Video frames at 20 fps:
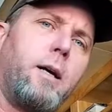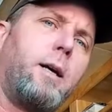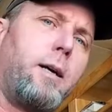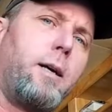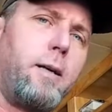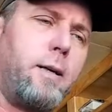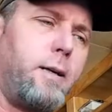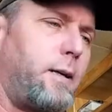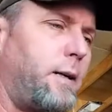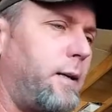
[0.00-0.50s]

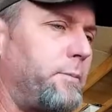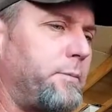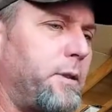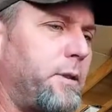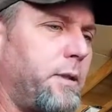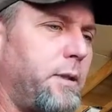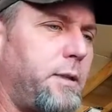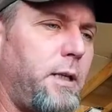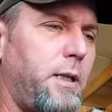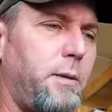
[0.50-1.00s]
up to
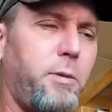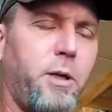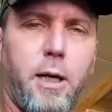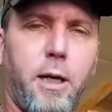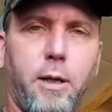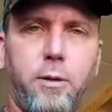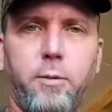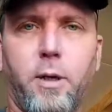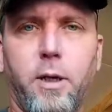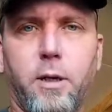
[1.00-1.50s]
the
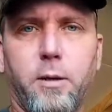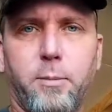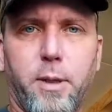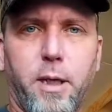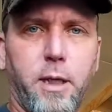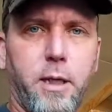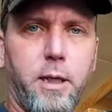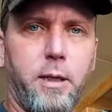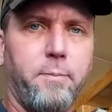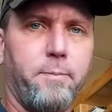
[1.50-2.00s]
TBI throttle
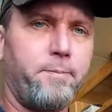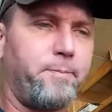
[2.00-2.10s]
body,